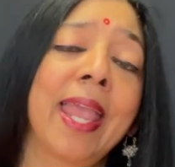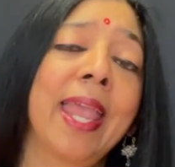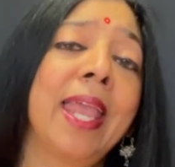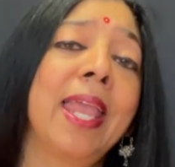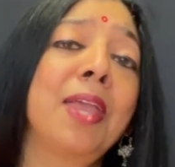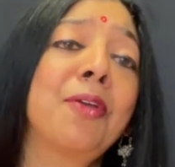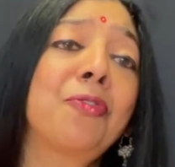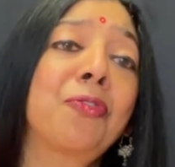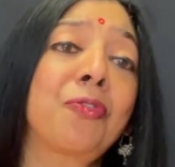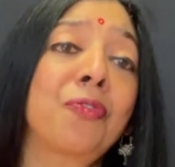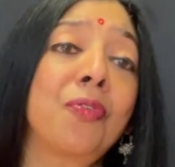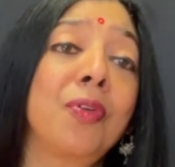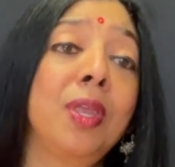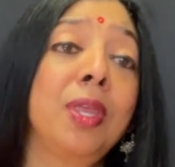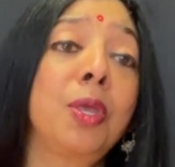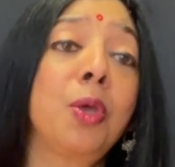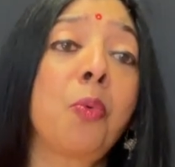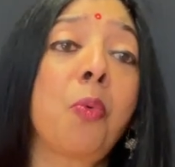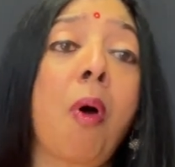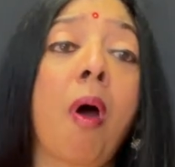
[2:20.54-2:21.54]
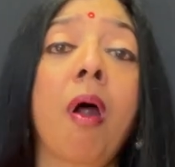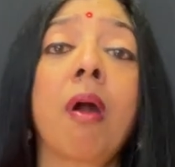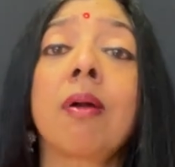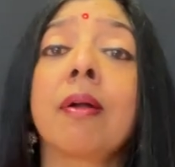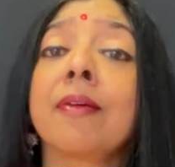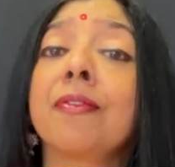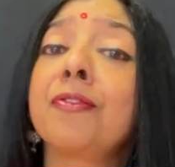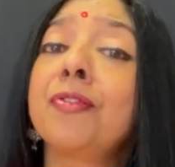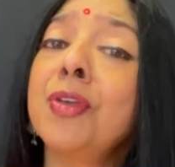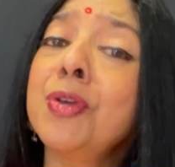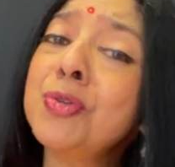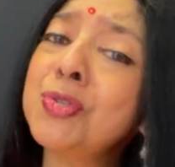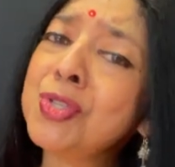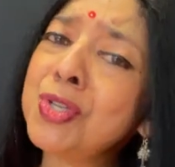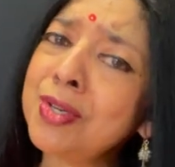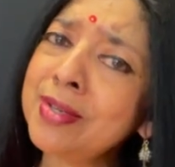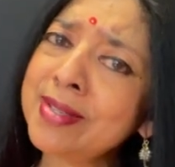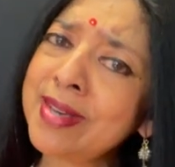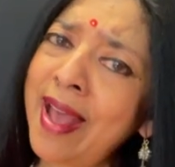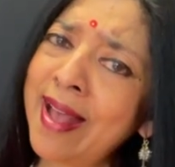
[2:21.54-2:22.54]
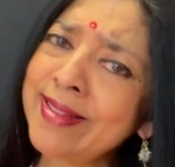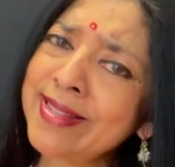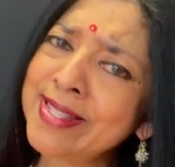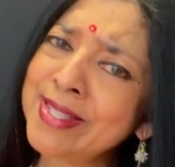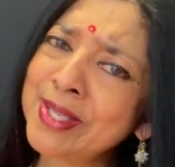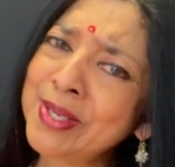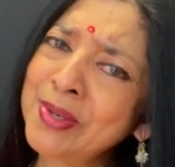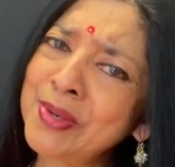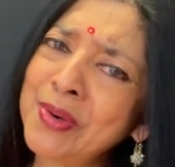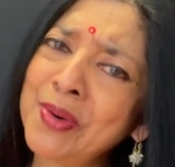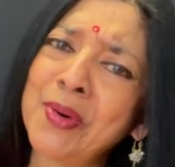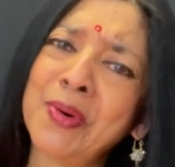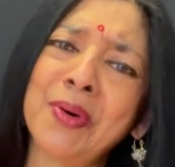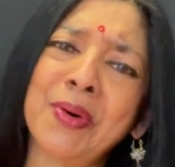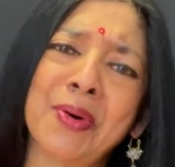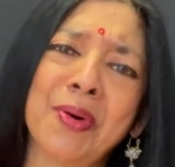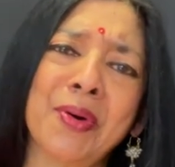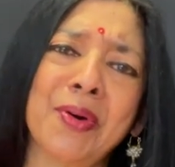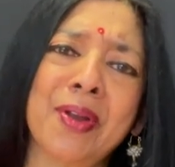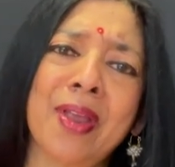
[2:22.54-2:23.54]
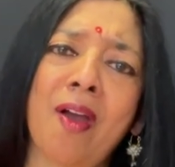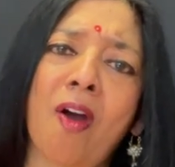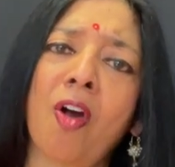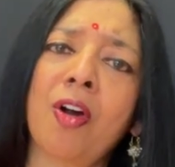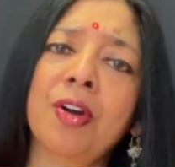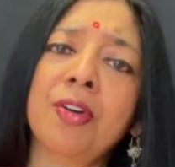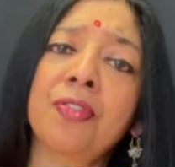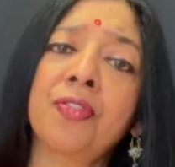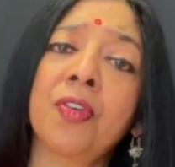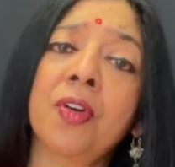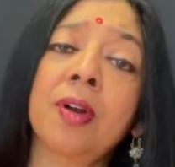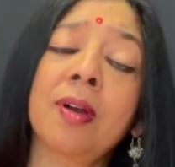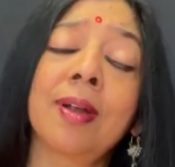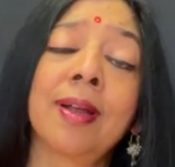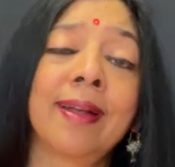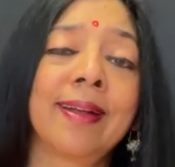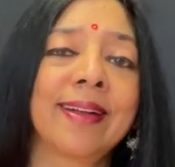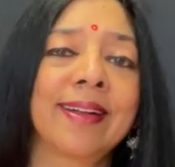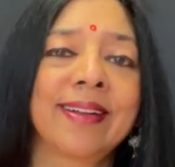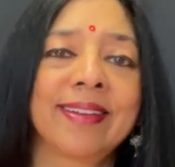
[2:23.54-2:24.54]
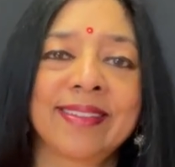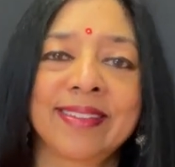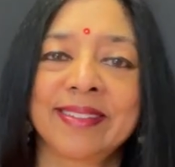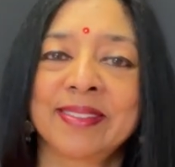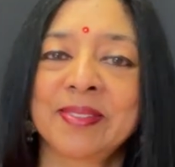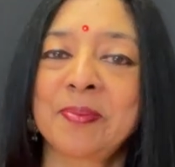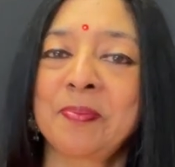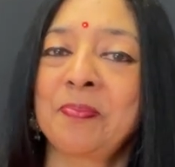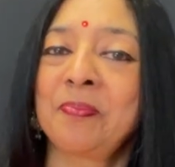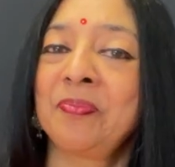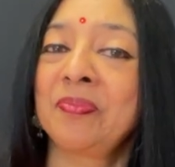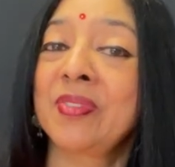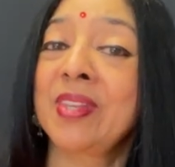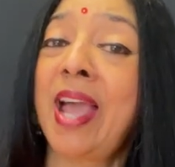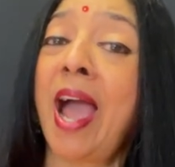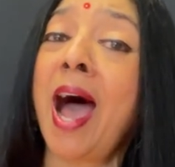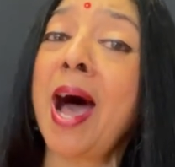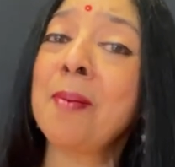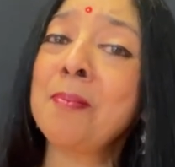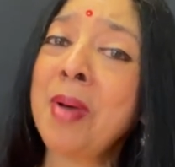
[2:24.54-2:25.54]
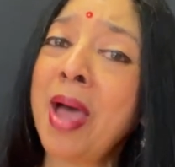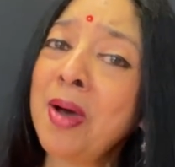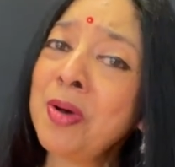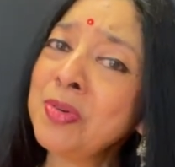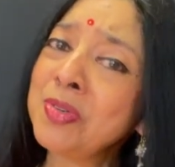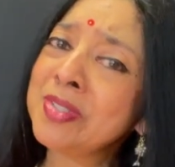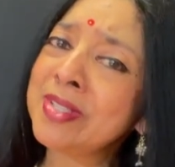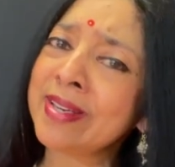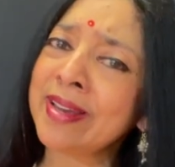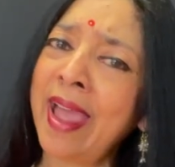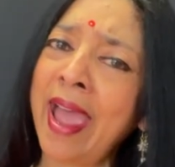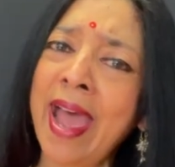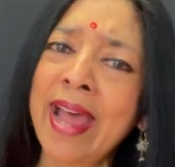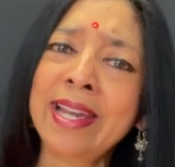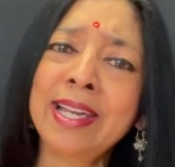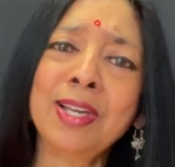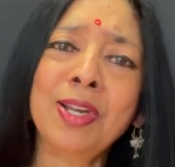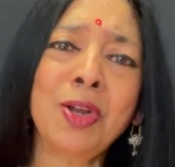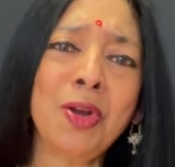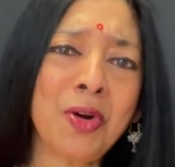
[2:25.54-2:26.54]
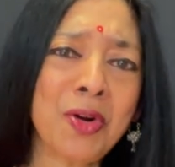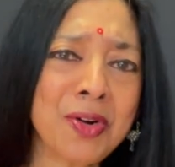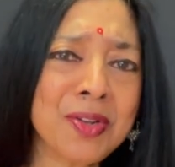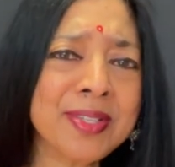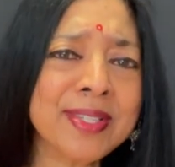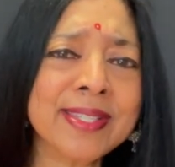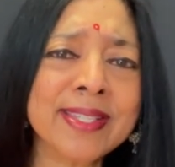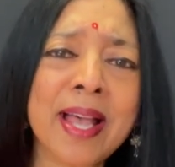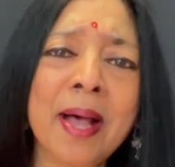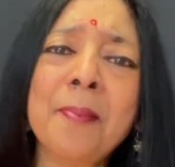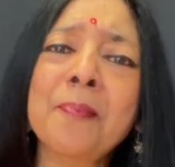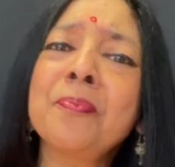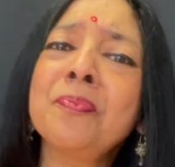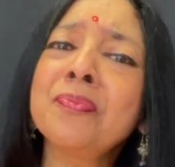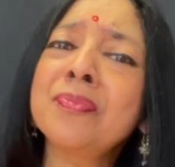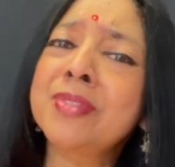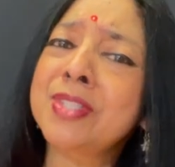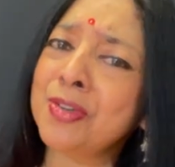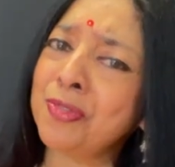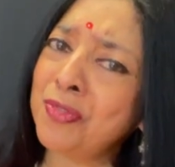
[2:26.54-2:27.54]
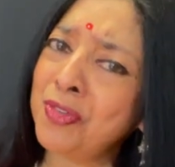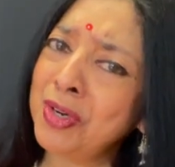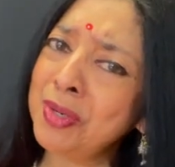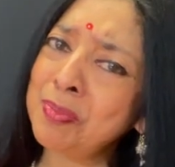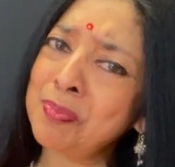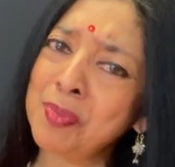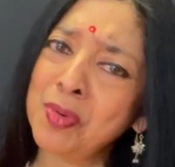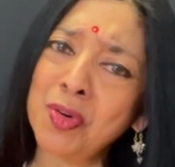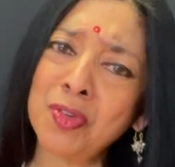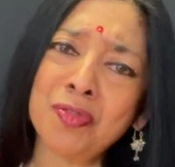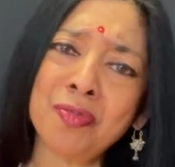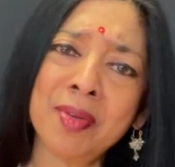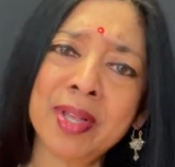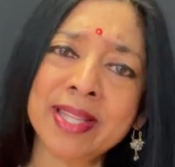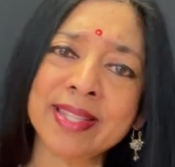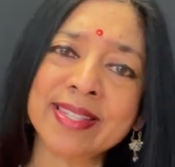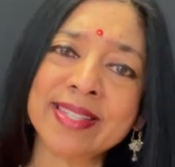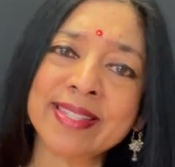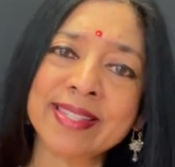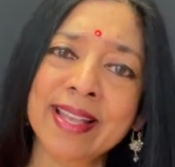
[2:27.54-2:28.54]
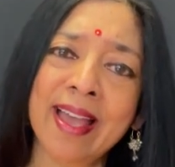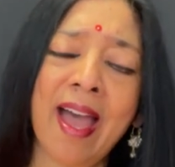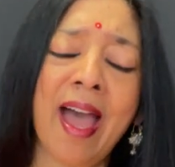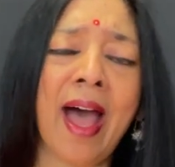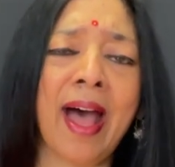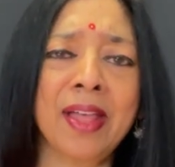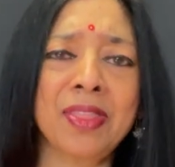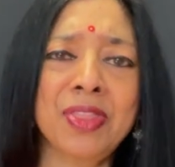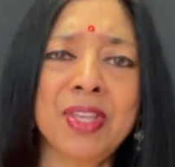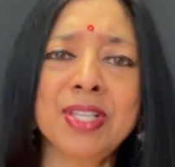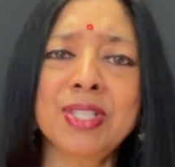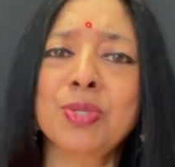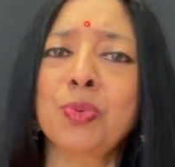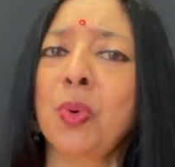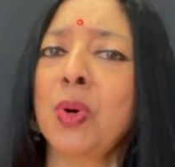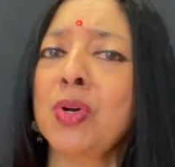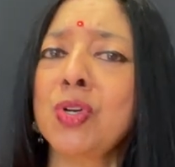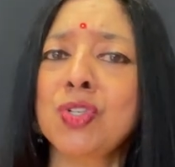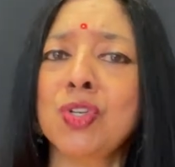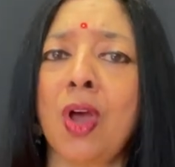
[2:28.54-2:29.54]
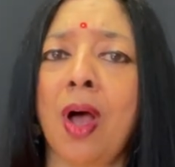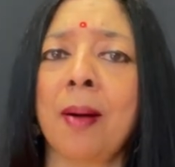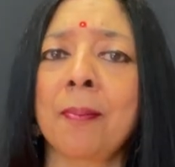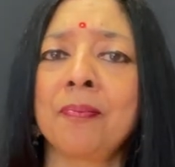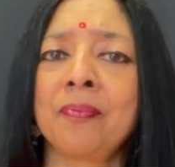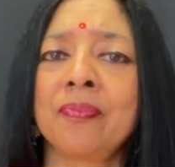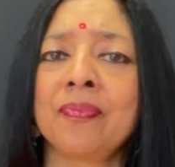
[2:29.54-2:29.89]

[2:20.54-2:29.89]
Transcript: If you are a fusion dancer or a choreographer, come out and learn some different movements at this workshop.